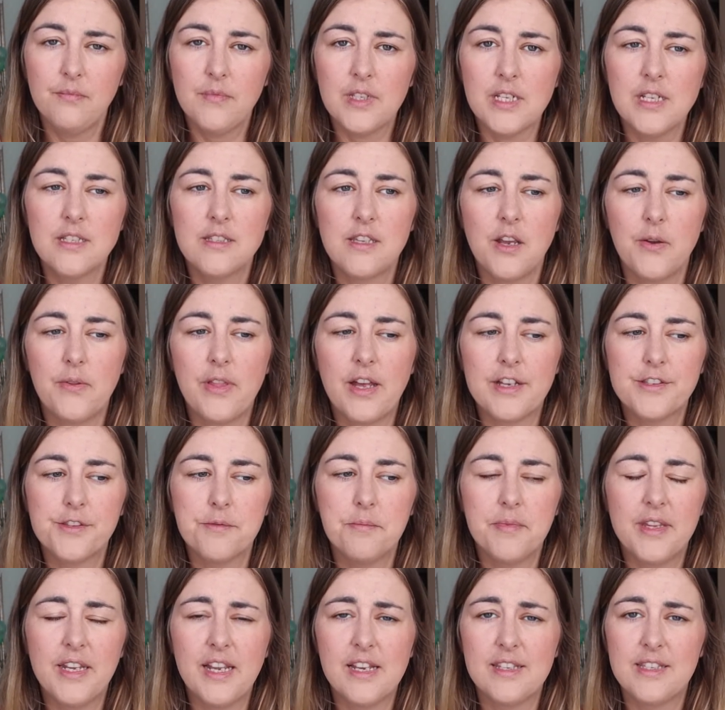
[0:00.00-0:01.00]
So that's
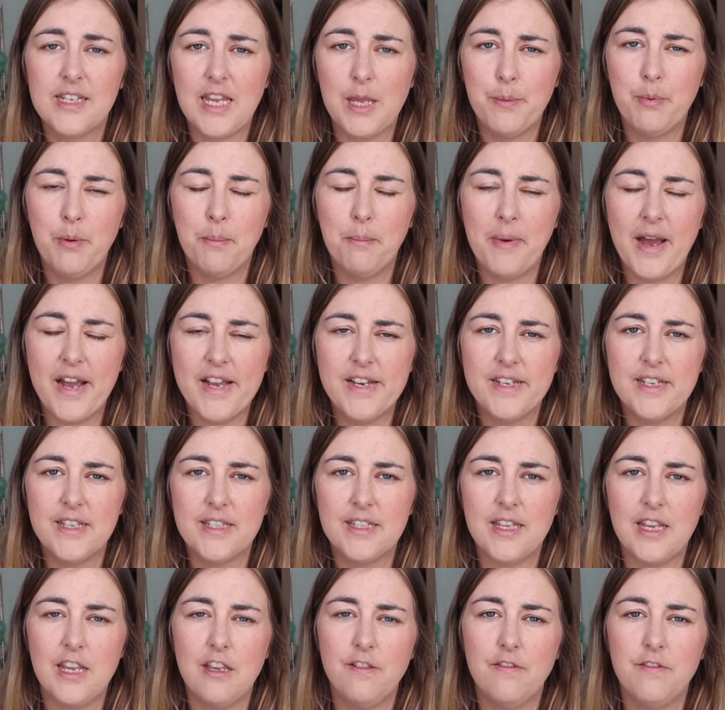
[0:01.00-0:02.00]
something else to keep in mind,
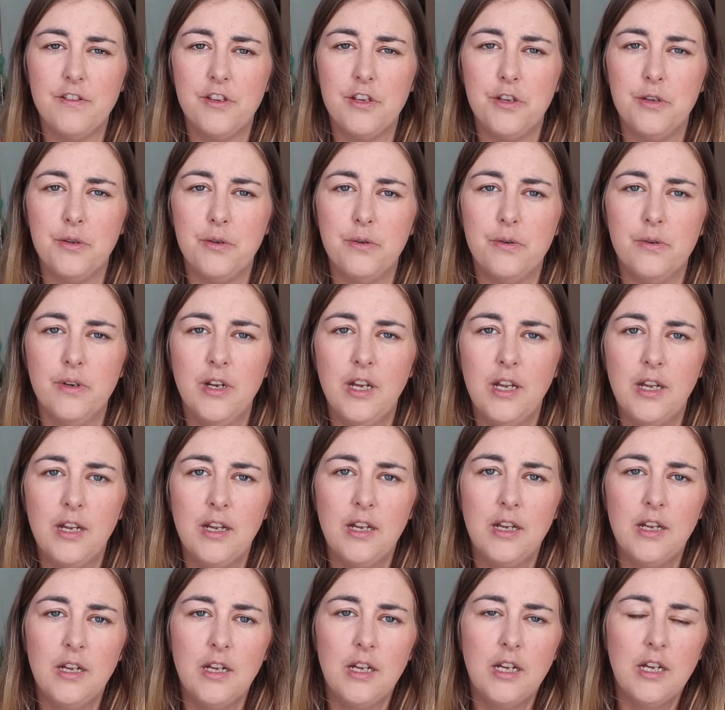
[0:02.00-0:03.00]
is that if you
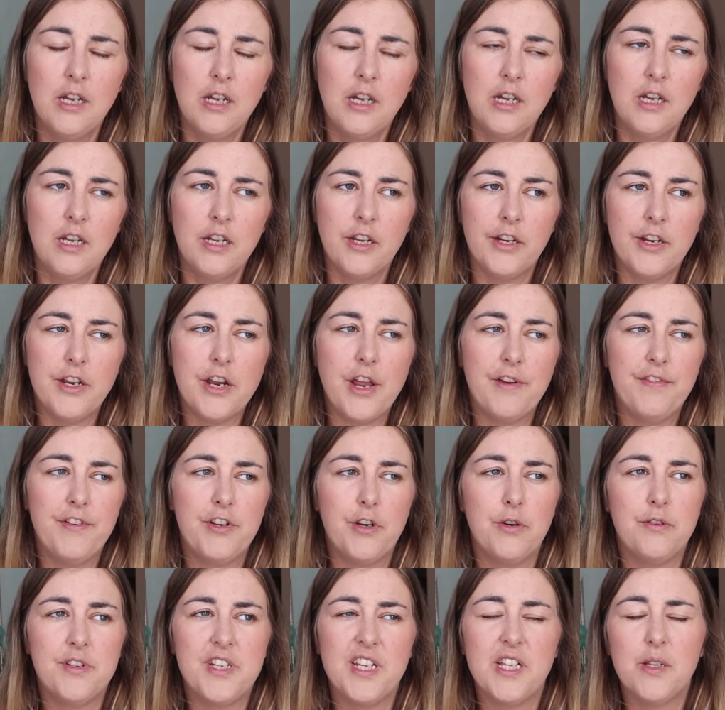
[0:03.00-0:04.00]

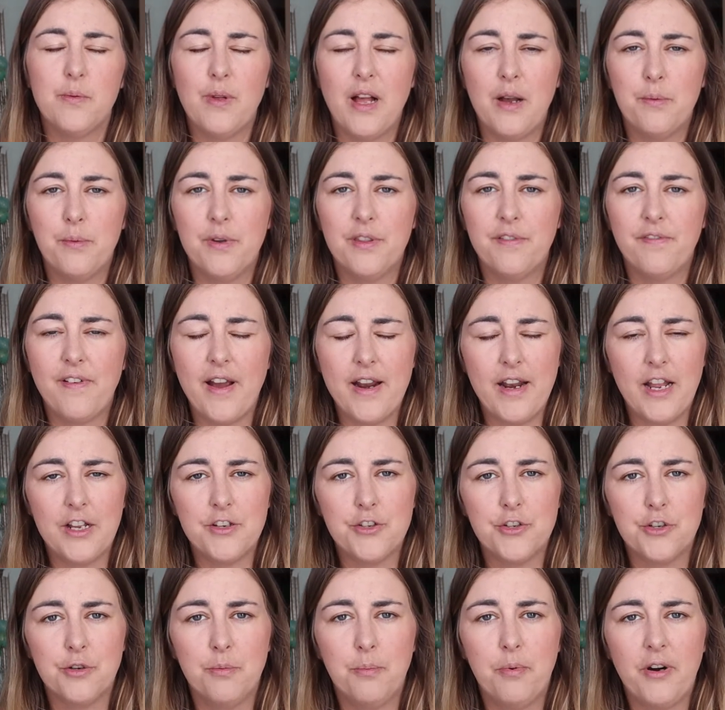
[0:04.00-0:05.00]
don't deal well with
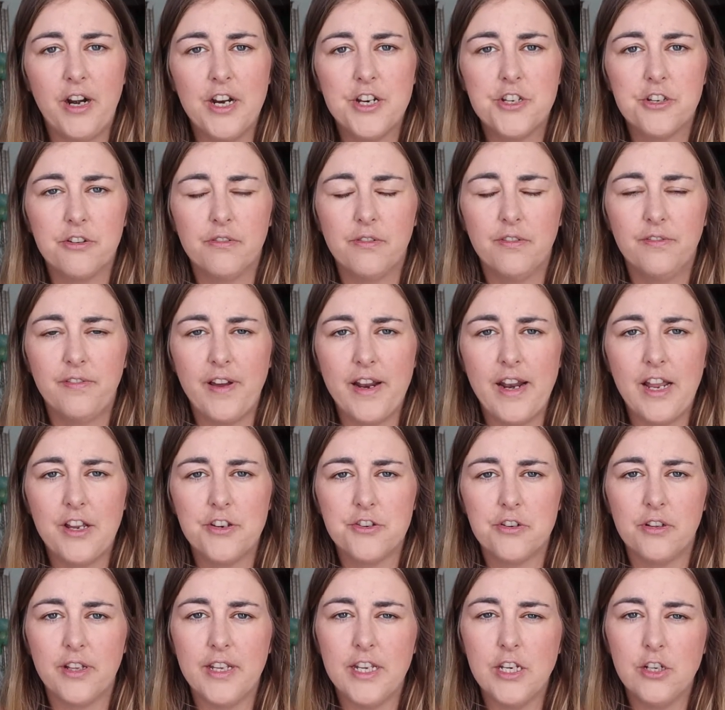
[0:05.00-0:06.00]
financial pressure and
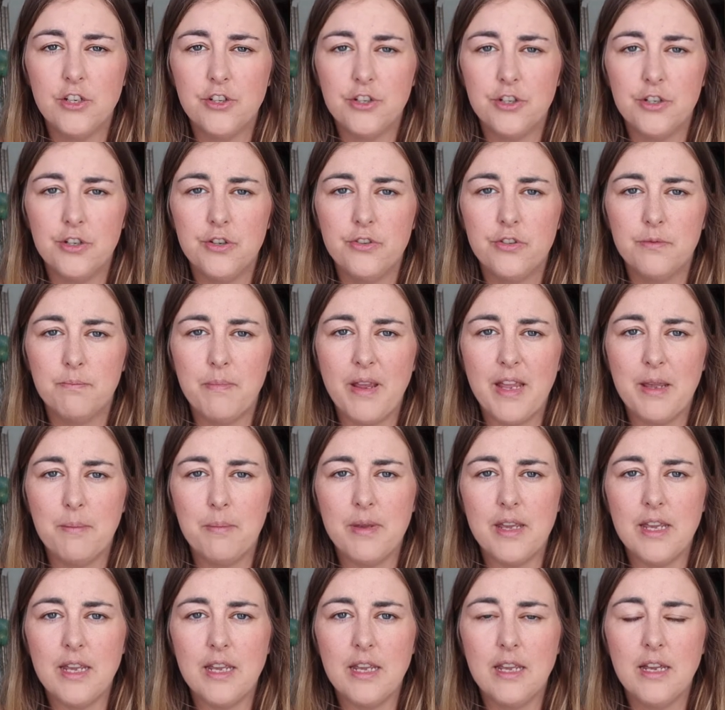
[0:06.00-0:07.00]
financial issues,
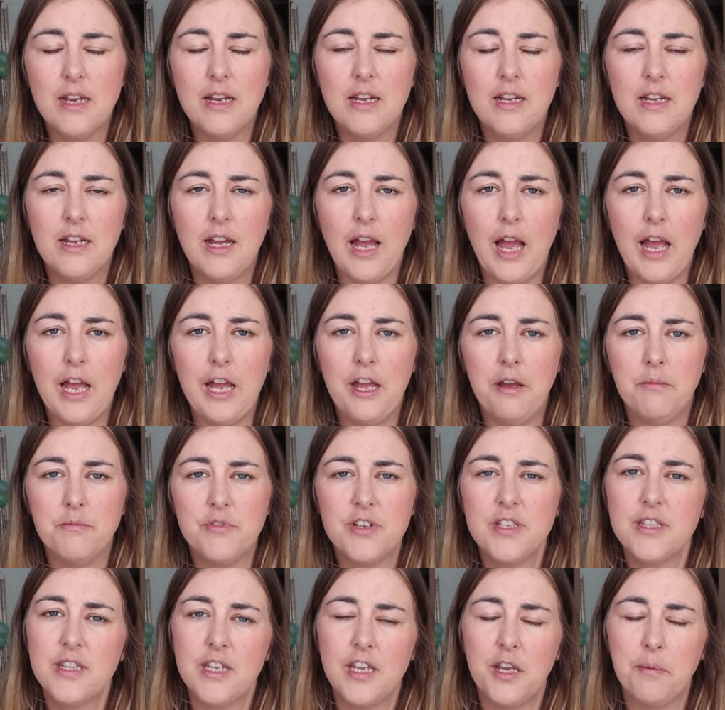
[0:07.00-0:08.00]
maybe
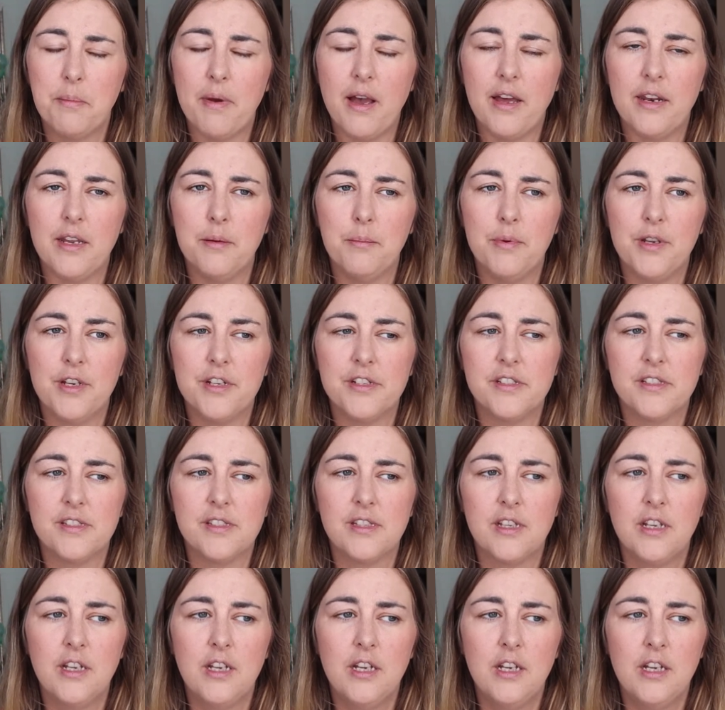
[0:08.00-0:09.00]
just think about it,
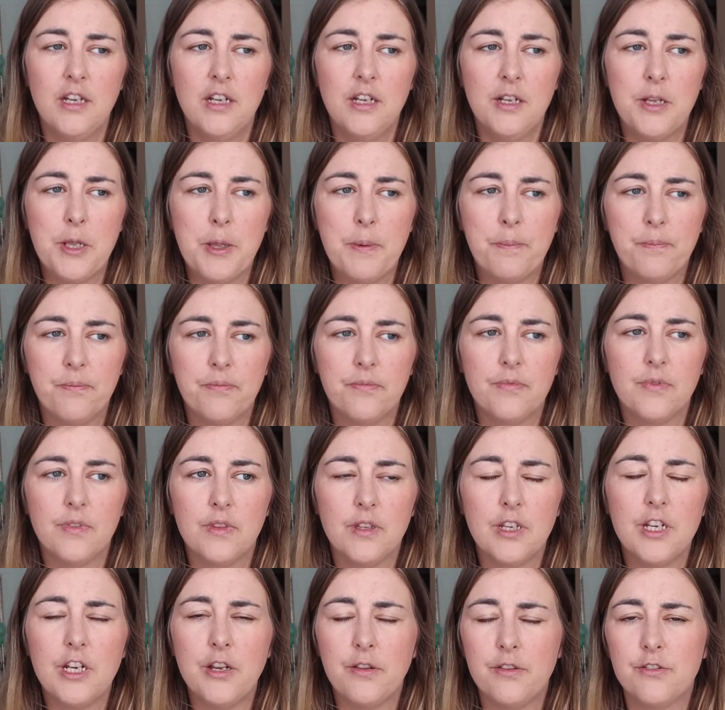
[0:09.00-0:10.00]
because,
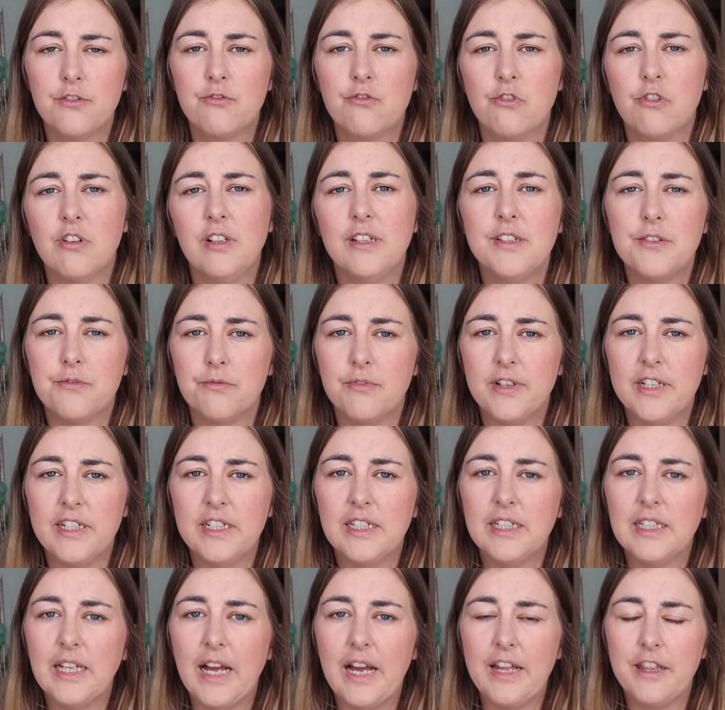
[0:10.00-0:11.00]
you know, the struggle is
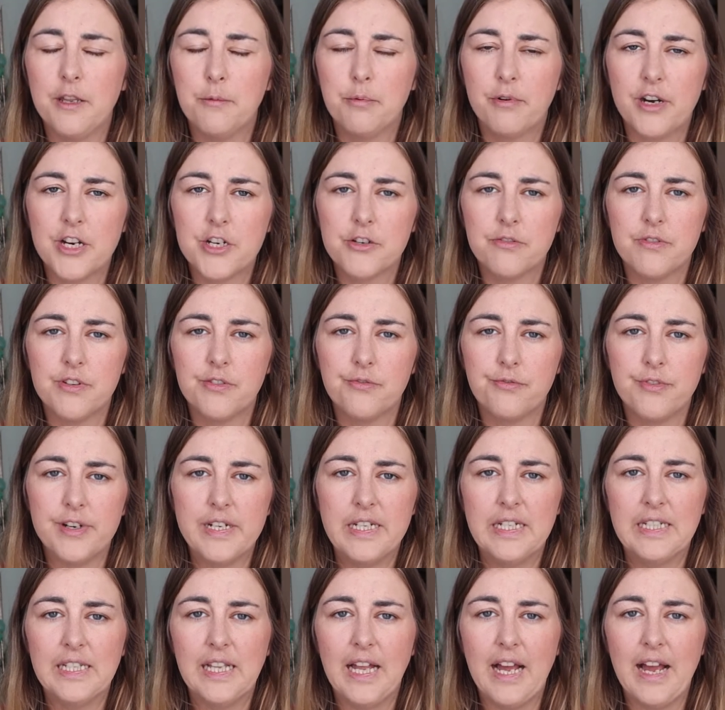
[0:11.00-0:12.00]
real and the pressure is
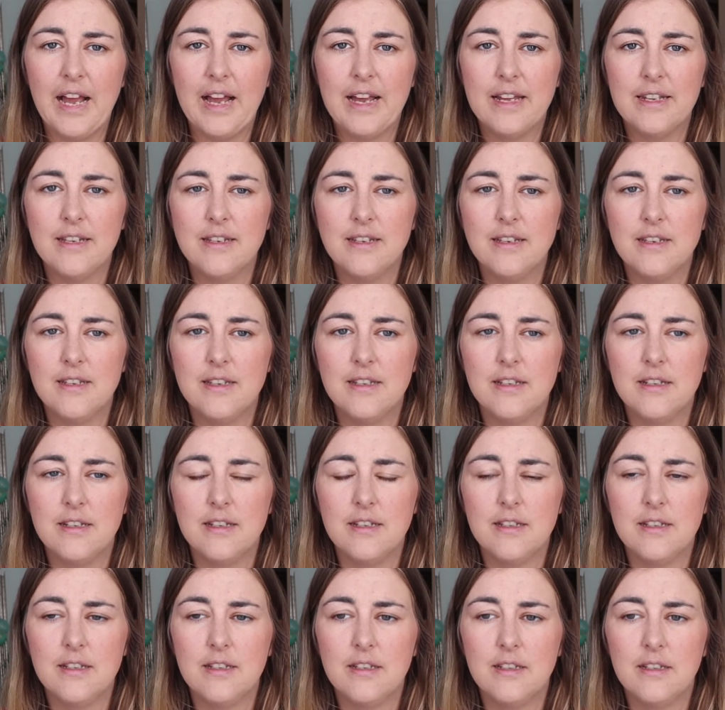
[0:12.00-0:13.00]
real, and
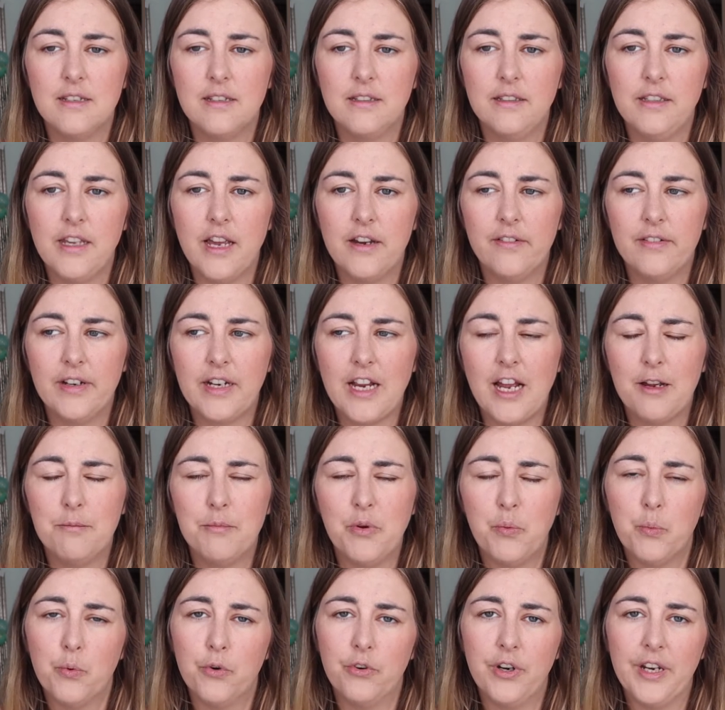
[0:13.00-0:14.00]
yeah, it can
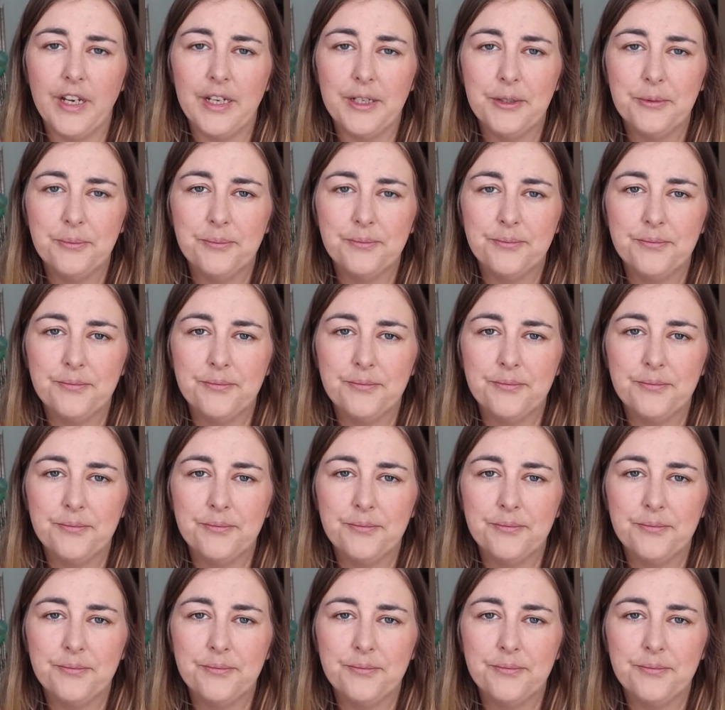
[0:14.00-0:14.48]
be worrying.